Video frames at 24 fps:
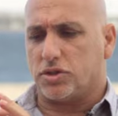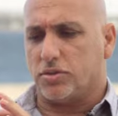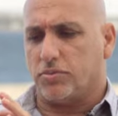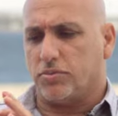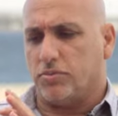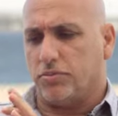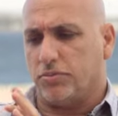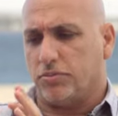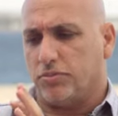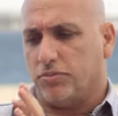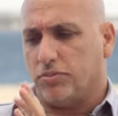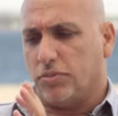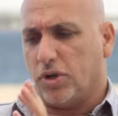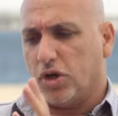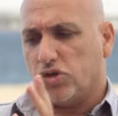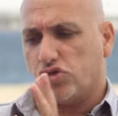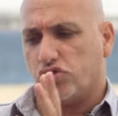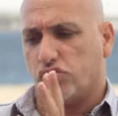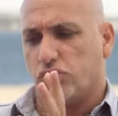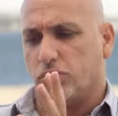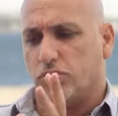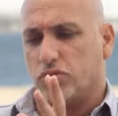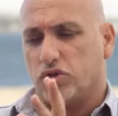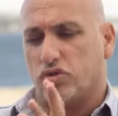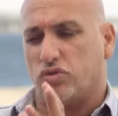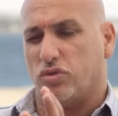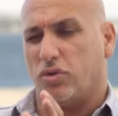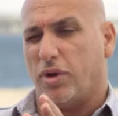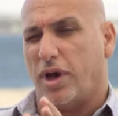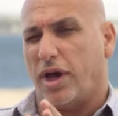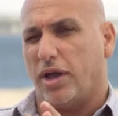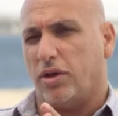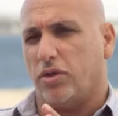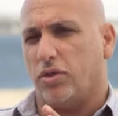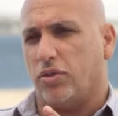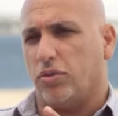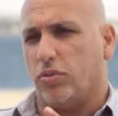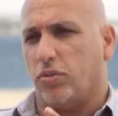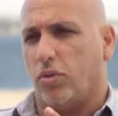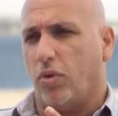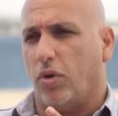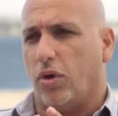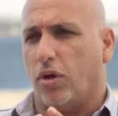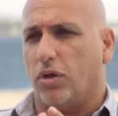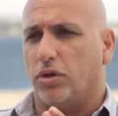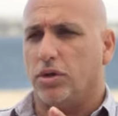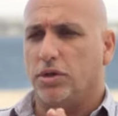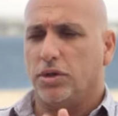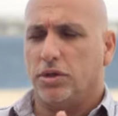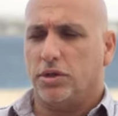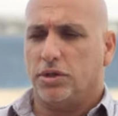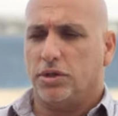Some mushrooms grew out of the wall,